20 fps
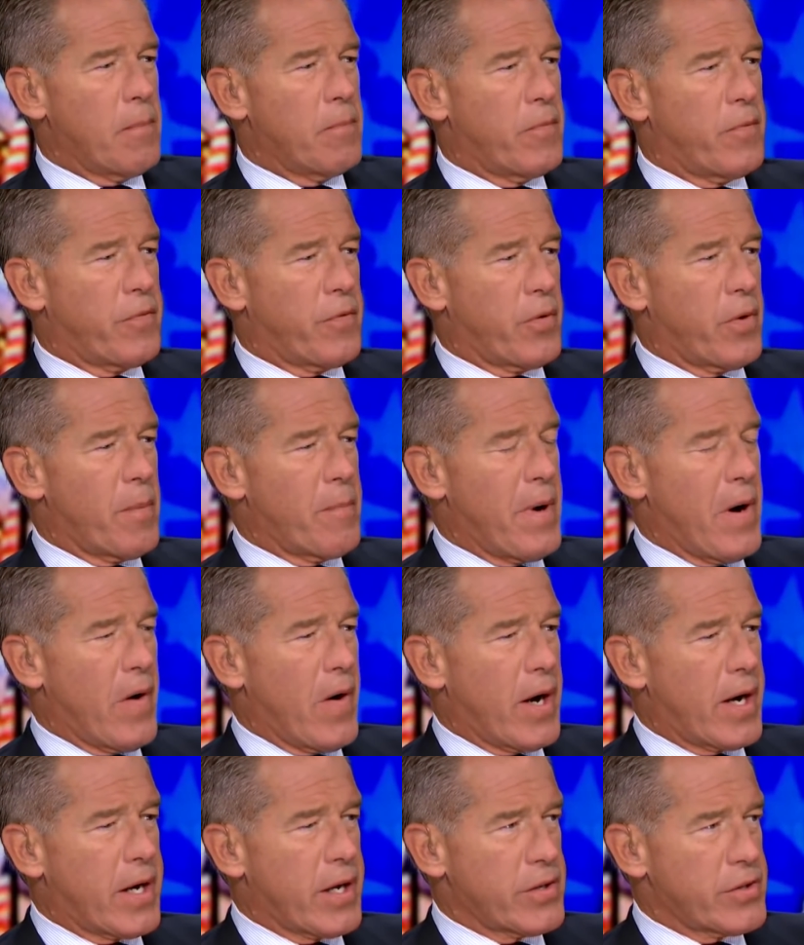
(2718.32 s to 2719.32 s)
For
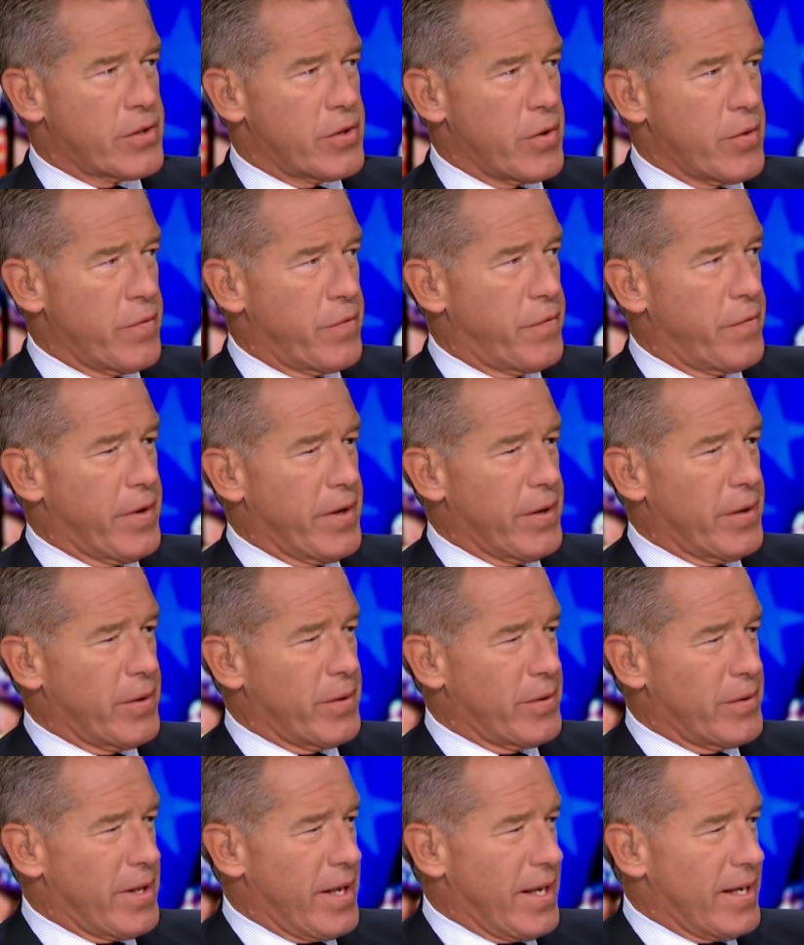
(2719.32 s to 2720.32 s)
Americans who
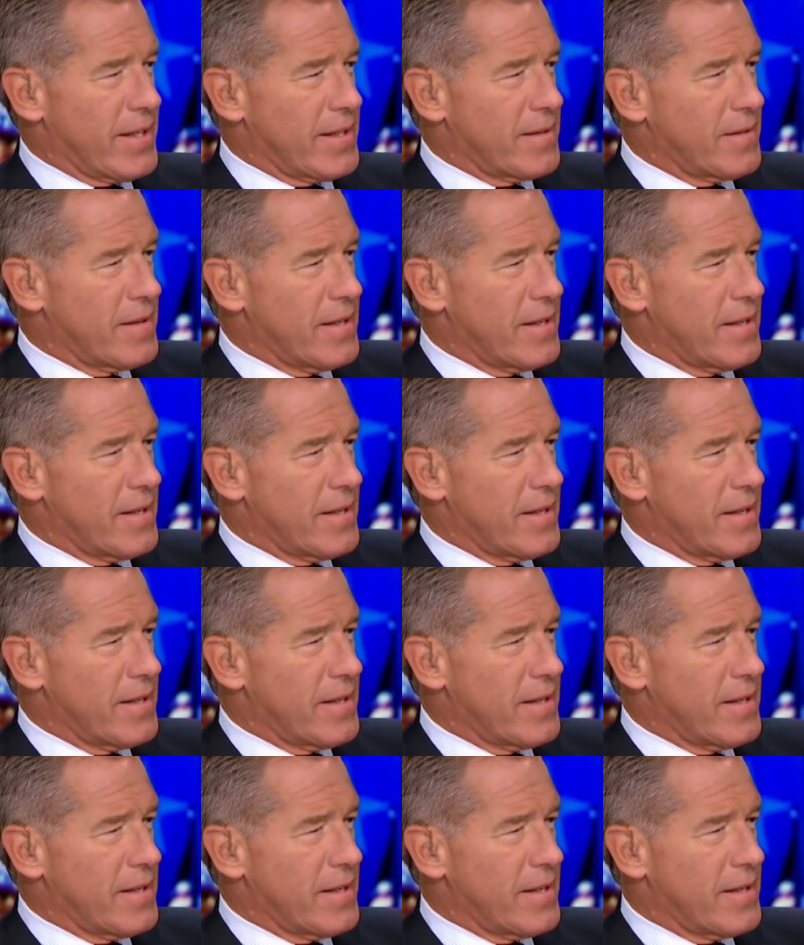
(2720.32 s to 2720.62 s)
feel that